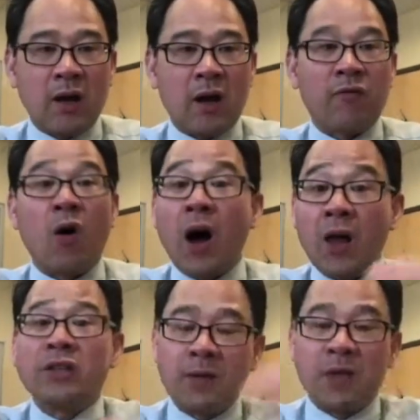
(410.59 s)
uh, for
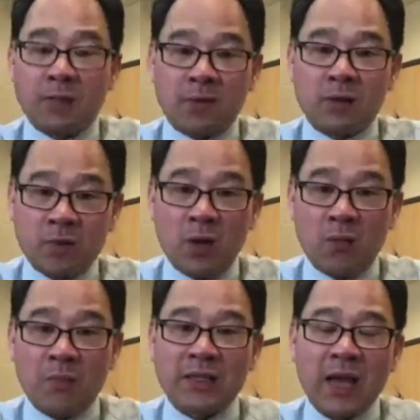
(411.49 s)
other symptoms, you
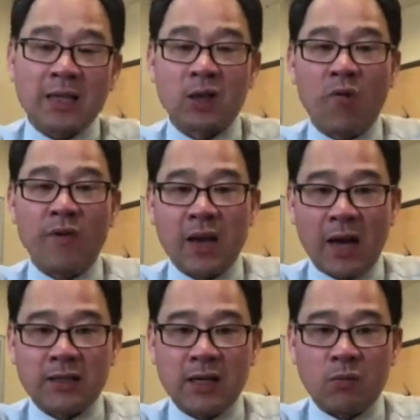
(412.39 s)
know, besides
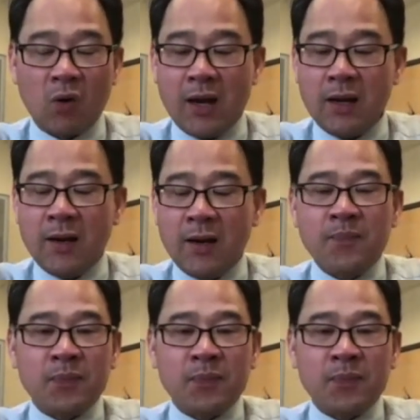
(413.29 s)
COVID-19, right?